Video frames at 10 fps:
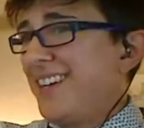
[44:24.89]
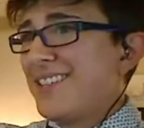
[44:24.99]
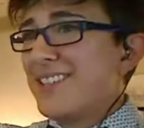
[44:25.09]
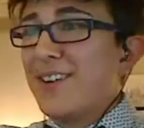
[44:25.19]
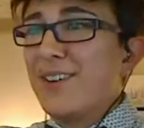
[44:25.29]

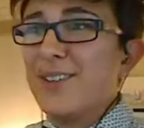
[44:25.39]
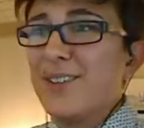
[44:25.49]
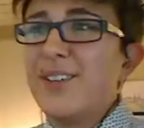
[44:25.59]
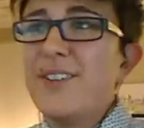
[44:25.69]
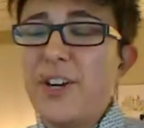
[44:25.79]

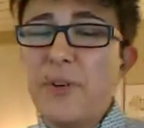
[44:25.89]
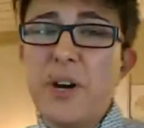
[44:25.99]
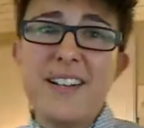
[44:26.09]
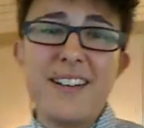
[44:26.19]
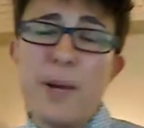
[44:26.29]
So if
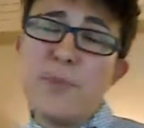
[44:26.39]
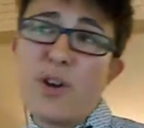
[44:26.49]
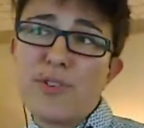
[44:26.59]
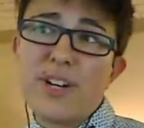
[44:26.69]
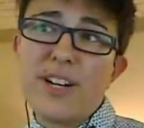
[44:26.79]
anyone comes
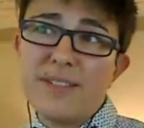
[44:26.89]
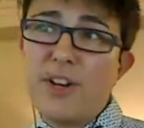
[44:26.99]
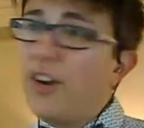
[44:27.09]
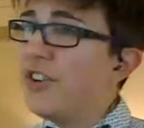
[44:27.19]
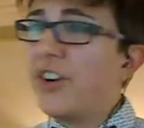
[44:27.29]
over,
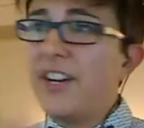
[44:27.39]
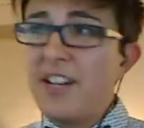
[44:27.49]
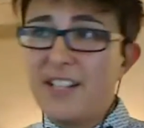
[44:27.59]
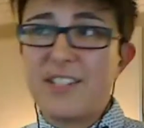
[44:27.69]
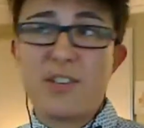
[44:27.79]
you're going to
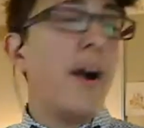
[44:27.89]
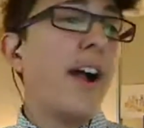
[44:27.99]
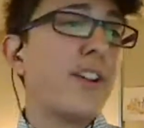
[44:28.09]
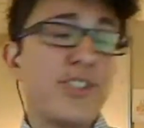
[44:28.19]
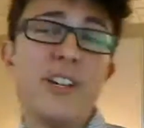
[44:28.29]
eat
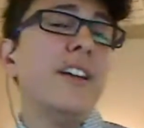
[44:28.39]
squash.